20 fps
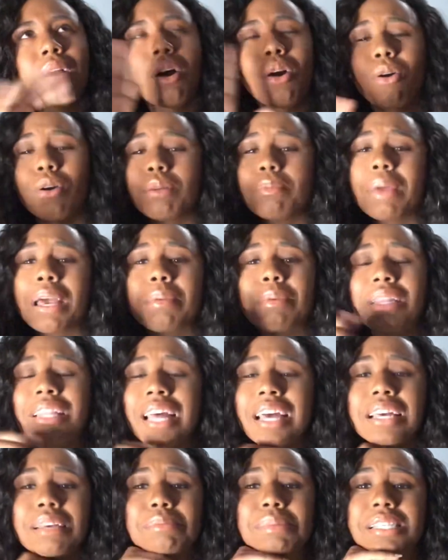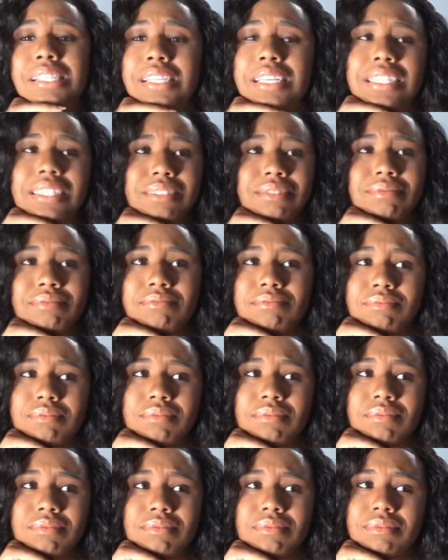Or maybe let him sit,
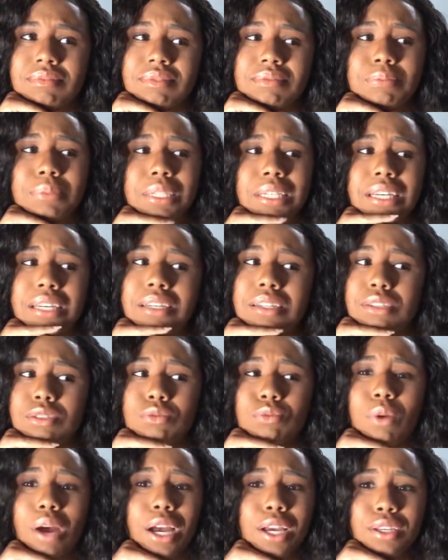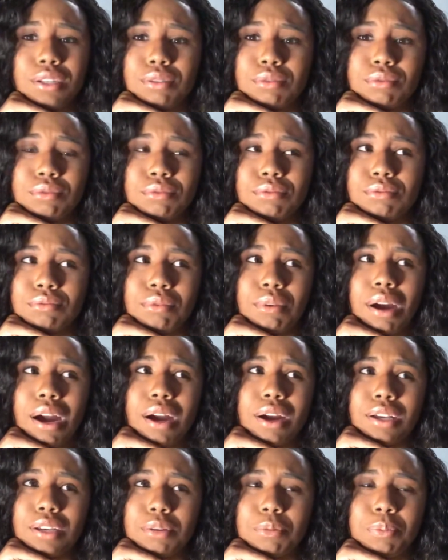because why
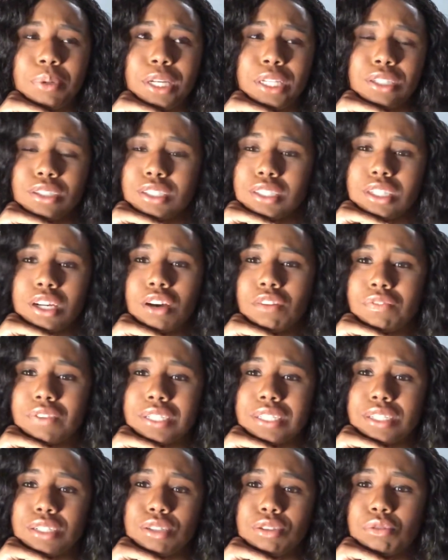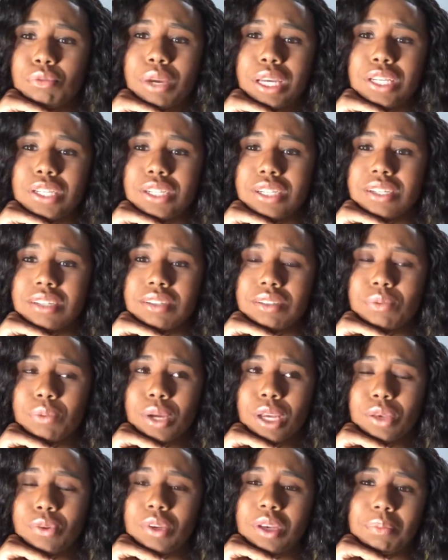are you putting yourself in situations
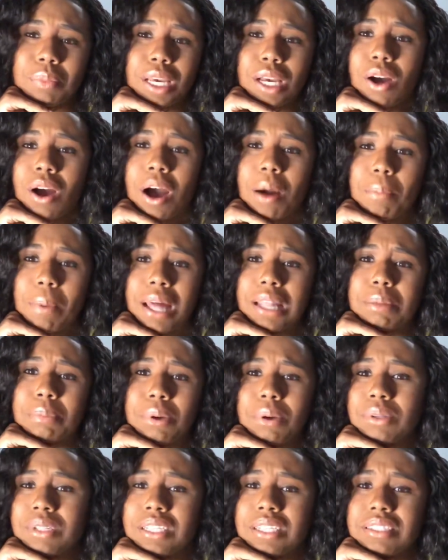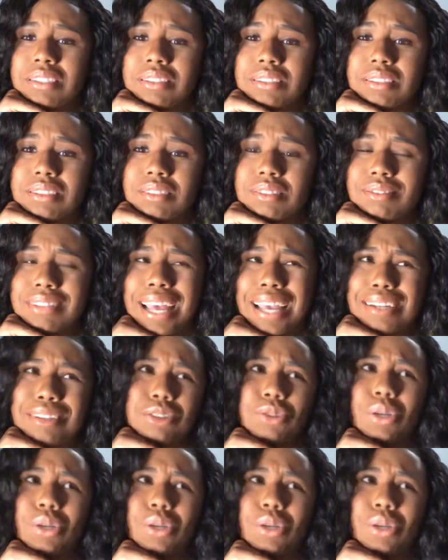where you can be caught by the police, like